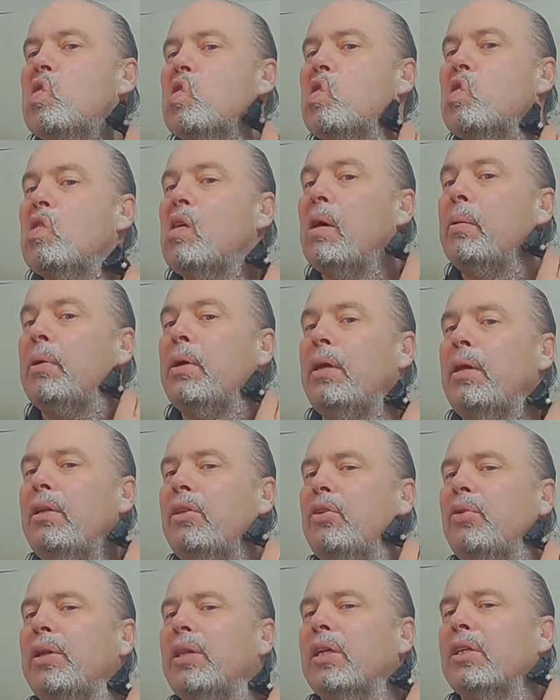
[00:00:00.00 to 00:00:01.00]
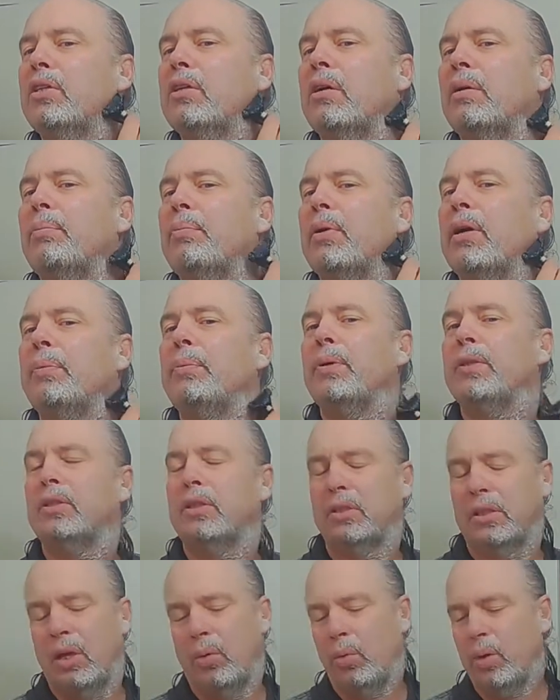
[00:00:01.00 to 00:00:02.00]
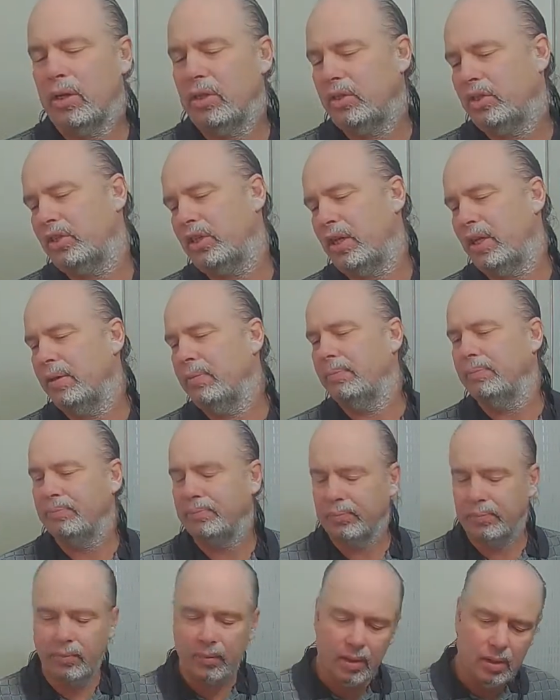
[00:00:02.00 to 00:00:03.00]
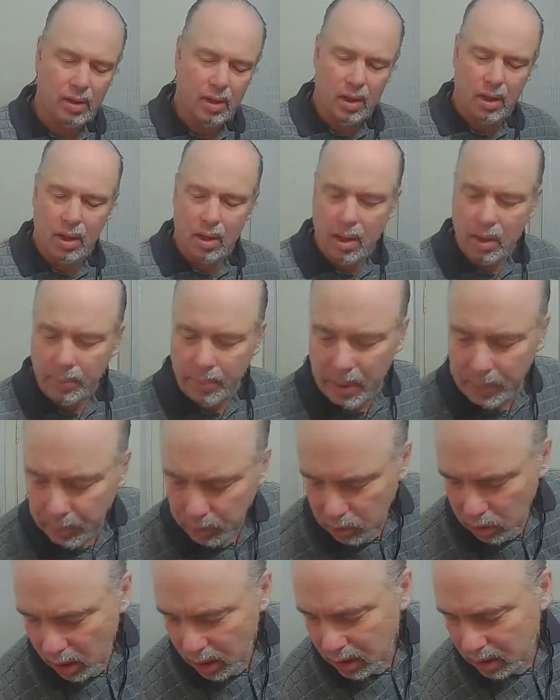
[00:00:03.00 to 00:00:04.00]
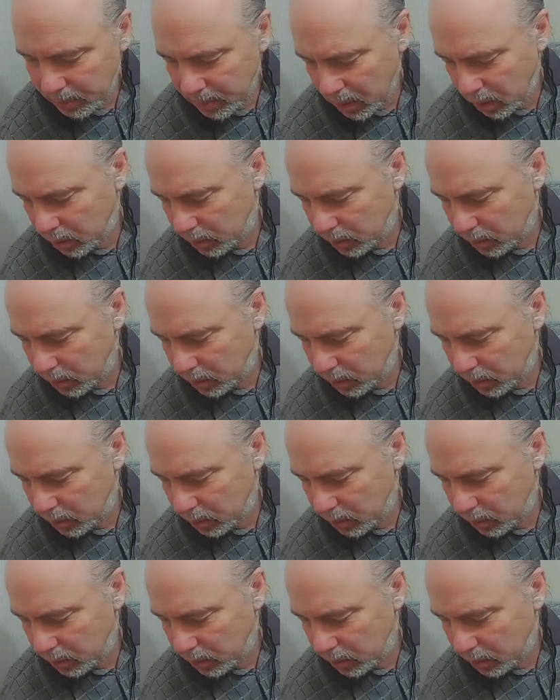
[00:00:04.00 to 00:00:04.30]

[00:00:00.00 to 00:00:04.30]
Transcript: I'm kind of doing this on purpose because I want to see. People talk about